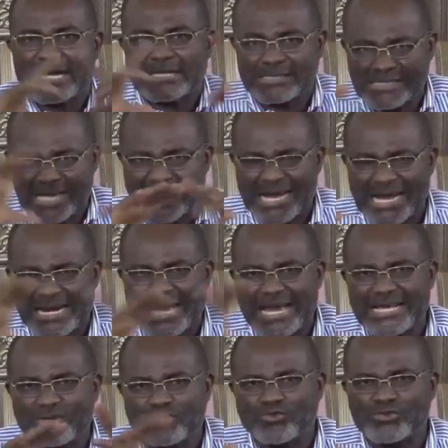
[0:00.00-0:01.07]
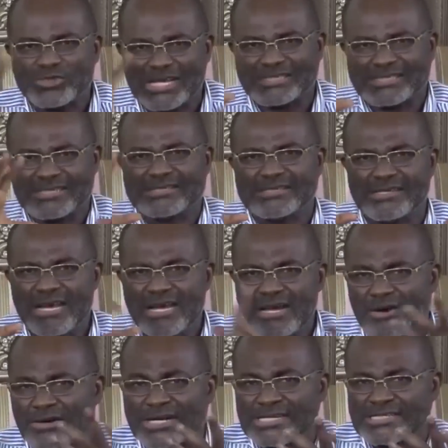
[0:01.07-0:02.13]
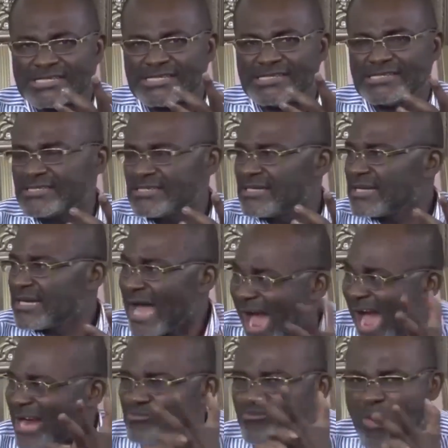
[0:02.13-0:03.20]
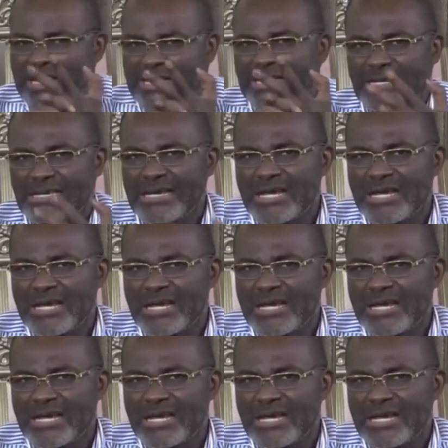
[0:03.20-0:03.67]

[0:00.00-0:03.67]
second aid to success. Honesty, hard work.